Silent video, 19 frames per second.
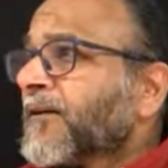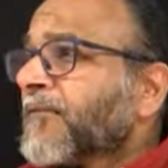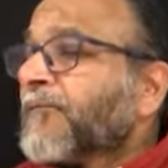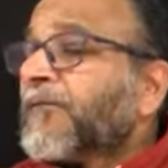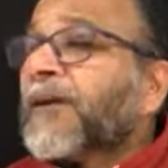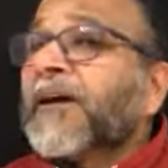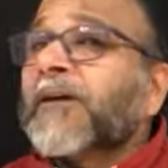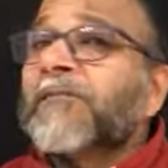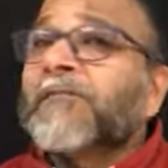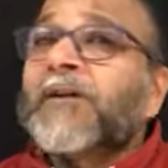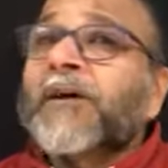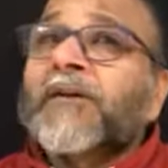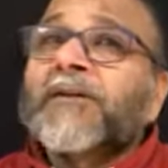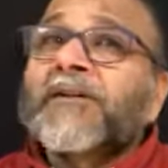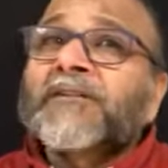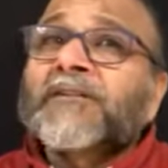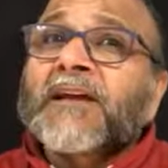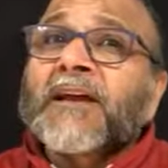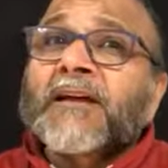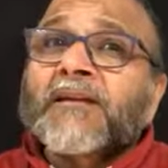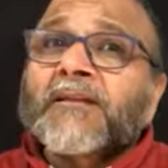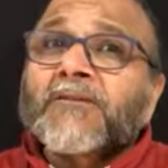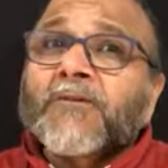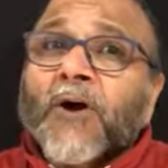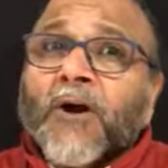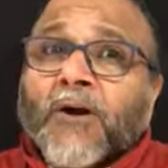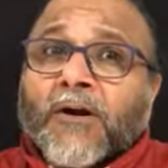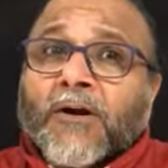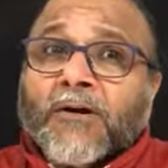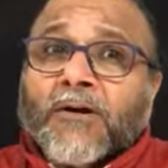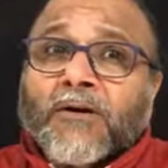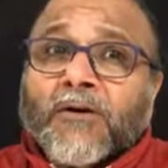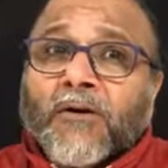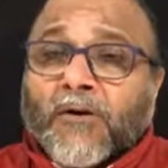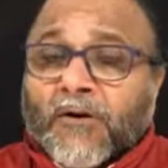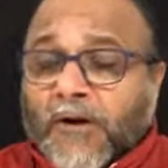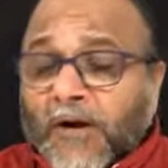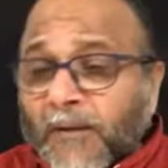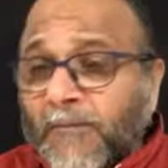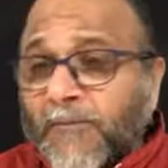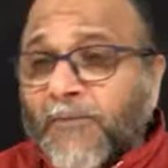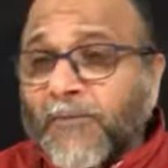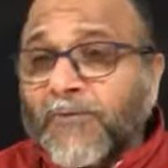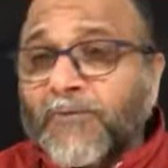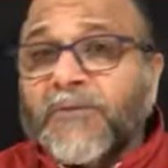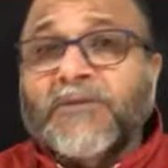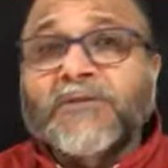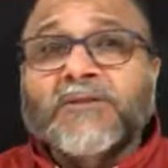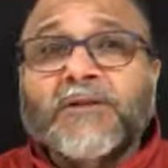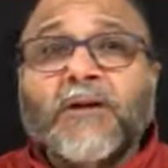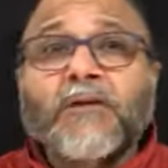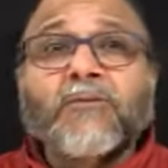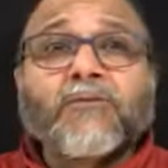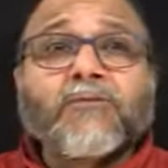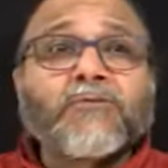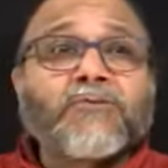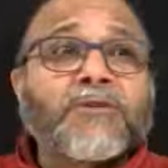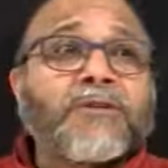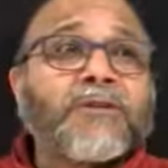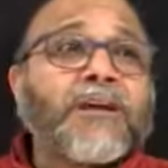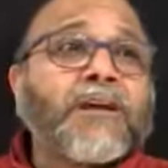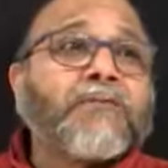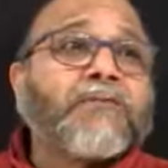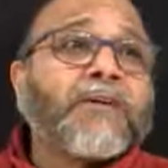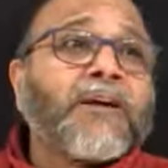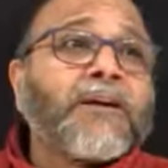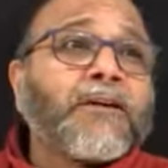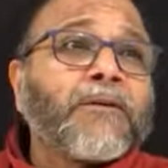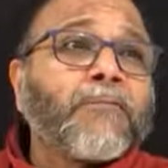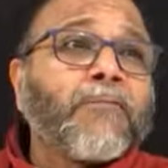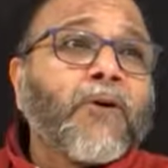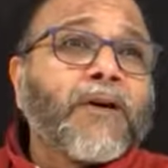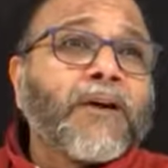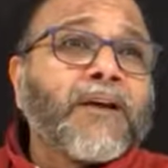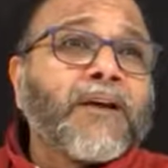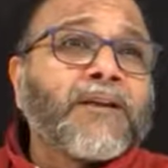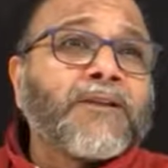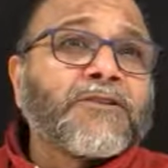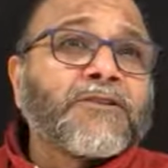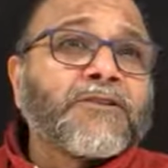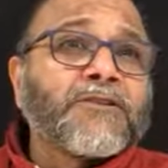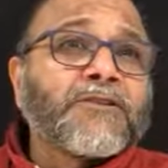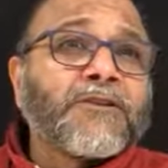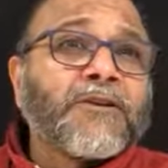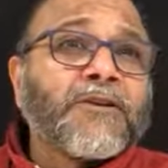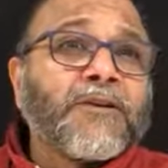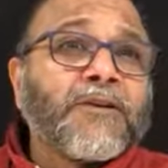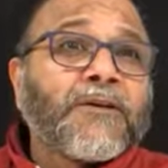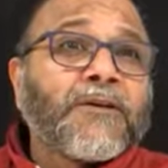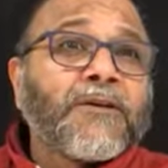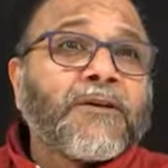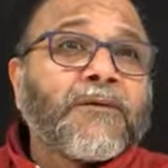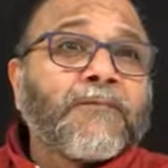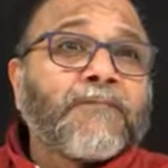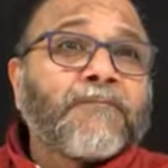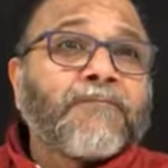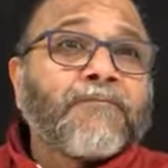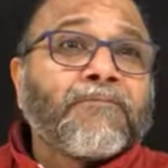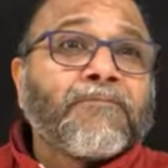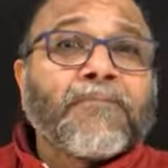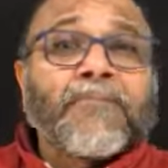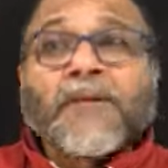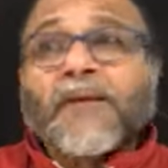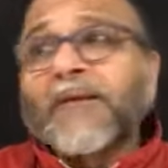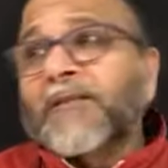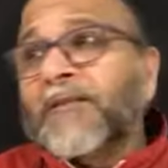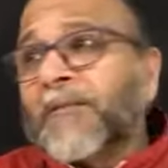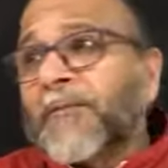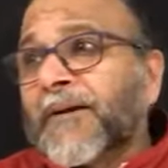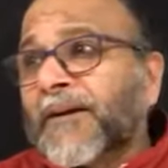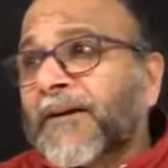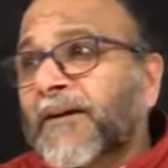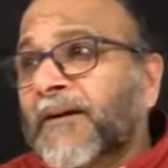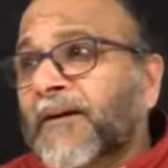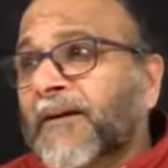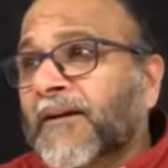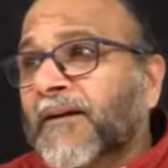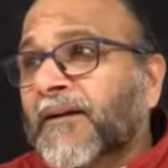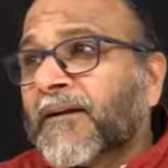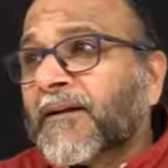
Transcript: Where we have decided, thought or come to this conclusion that we are in bondage? In the mind. In the mind.